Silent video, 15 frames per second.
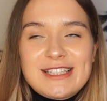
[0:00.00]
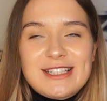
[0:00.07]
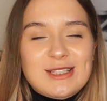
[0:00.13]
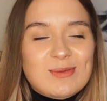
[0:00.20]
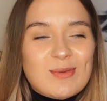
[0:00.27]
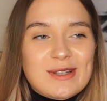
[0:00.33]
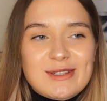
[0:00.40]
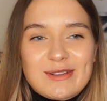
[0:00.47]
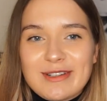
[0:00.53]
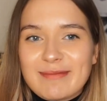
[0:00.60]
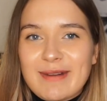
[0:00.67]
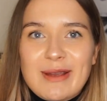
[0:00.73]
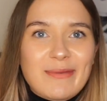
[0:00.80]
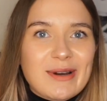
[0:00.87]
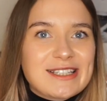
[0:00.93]
She just went onto
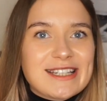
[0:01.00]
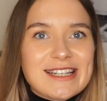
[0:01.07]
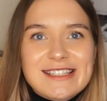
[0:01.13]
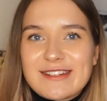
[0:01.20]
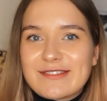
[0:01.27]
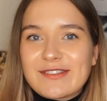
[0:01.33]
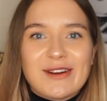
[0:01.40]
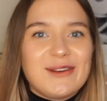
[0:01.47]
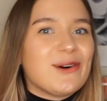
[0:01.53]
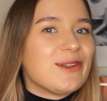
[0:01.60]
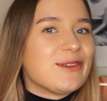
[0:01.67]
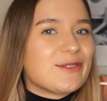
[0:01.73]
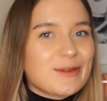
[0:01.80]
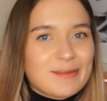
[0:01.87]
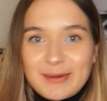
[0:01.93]
my wish list and found
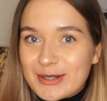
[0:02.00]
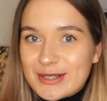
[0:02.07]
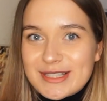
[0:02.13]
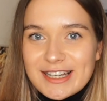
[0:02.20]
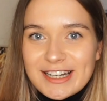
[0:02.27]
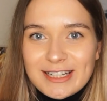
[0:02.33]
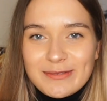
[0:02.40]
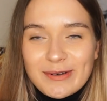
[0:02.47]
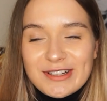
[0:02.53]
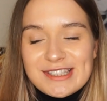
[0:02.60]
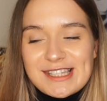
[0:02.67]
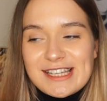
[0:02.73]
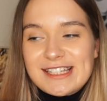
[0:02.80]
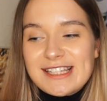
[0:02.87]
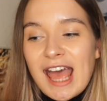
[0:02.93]
all of the books that I
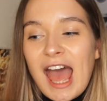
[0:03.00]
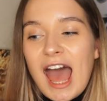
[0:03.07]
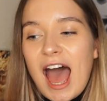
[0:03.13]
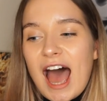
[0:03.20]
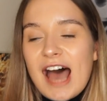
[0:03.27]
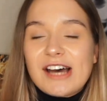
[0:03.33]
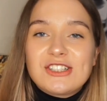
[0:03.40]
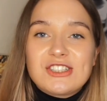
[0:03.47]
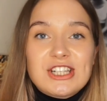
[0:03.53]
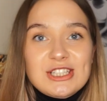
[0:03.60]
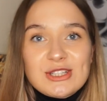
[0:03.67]
wanted and she